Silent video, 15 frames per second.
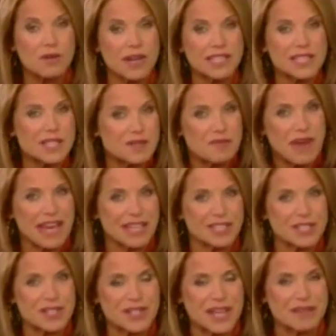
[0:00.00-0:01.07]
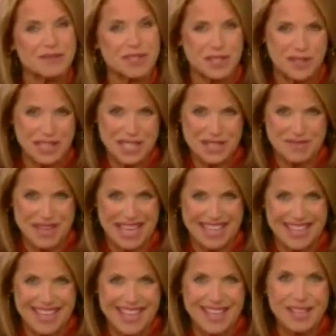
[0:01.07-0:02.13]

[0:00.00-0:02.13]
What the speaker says: crisis manager named Judy Smith,